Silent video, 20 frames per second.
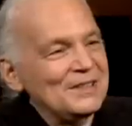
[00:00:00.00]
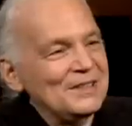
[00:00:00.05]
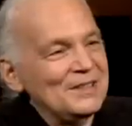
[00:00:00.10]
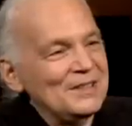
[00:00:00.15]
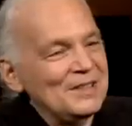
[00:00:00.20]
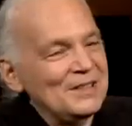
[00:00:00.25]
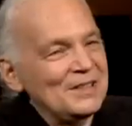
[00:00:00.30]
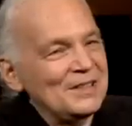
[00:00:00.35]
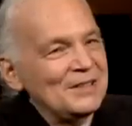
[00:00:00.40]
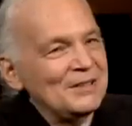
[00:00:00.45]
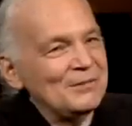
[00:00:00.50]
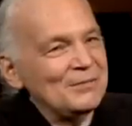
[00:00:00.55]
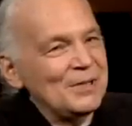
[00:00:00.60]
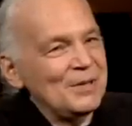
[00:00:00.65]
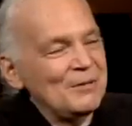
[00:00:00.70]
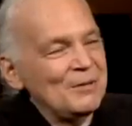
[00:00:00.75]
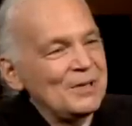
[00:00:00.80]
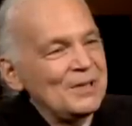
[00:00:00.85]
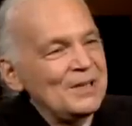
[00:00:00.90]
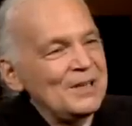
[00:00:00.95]

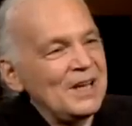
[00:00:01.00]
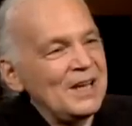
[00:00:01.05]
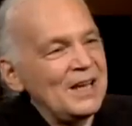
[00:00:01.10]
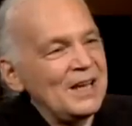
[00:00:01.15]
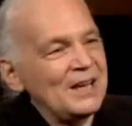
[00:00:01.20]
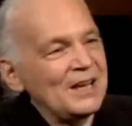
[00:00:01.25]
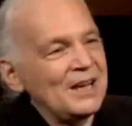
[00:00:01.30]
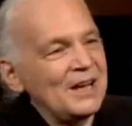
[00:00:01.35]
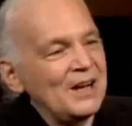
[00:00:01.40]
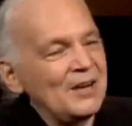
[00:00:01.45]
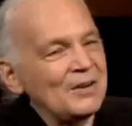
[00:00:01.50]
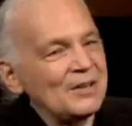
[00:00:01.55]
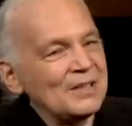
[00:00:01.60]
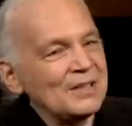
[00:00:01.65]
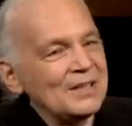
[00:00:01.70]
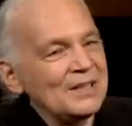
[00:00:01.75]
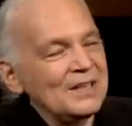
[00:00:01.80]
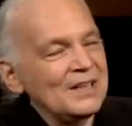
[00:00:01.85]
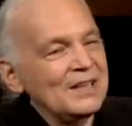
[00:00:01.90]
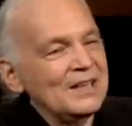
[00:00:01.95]
We would hang
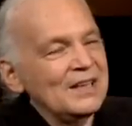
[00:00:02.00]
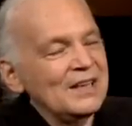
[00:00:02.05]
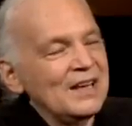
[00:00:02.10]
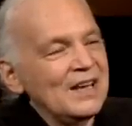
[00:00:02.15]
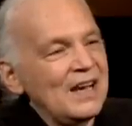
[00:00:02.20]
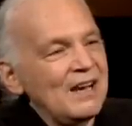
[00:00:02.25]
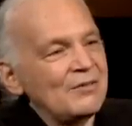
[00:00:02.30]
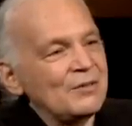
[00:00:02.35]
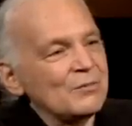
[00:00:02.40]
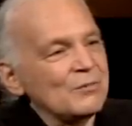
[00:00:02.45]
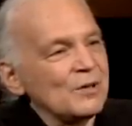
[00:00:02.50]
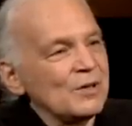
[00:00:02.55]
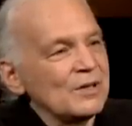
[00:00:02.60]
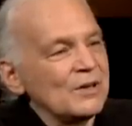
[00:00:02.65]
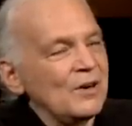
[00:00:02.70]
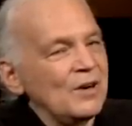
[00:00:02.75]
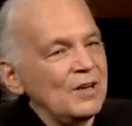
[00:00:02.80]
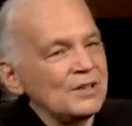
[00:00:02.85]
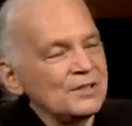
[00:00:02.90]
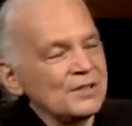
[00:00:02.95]
out after
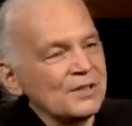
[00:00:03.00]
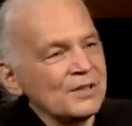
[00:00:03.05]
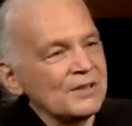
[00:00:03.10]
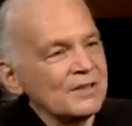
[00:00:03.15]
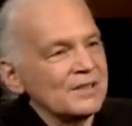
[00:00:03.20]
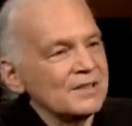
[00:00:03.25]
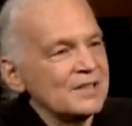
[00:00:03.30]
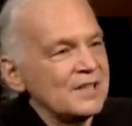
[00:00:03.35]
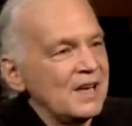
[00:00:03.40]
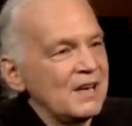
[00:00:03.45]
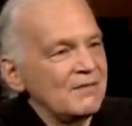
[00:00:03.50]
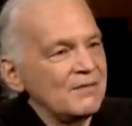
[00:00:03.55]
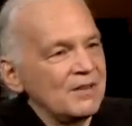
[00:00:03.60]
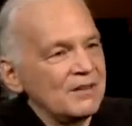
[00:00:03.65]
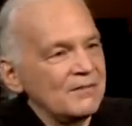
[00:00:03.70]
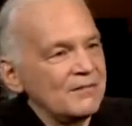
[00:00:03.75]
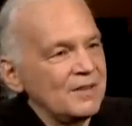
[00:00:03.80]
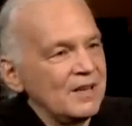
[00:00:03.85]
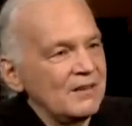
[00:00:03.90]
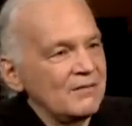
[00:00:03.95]
work. All journalists have
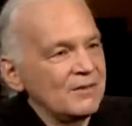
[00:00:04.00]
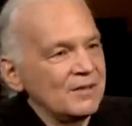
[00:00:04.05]
their favorite.